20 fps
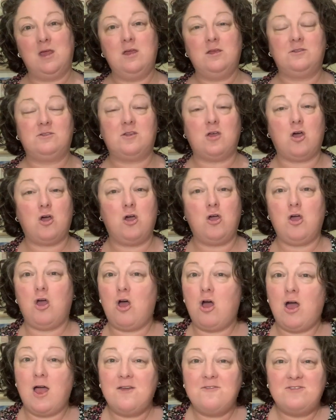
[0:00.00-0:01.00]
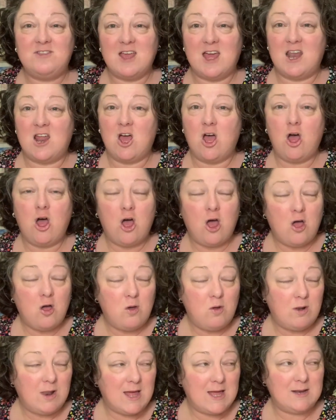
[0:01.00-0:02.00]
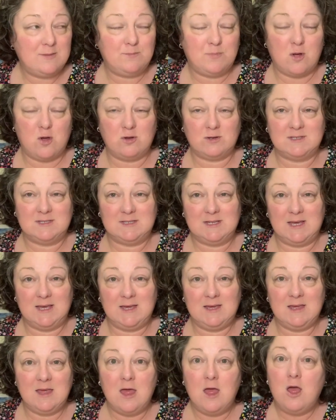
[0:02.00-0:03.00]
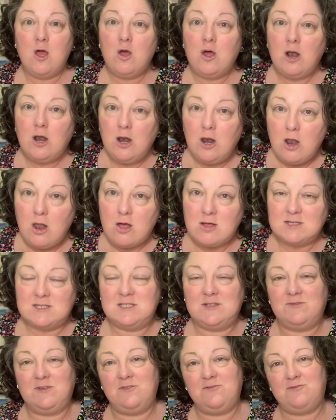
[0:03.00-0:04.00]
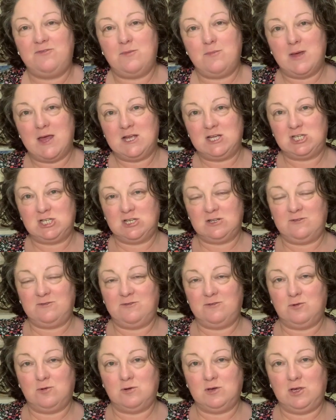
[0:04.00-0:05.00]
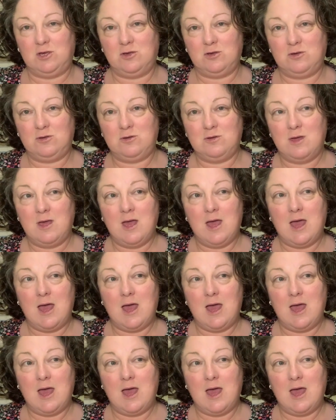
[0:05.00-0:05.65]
So I've done a whole unboxing, lots of information for you,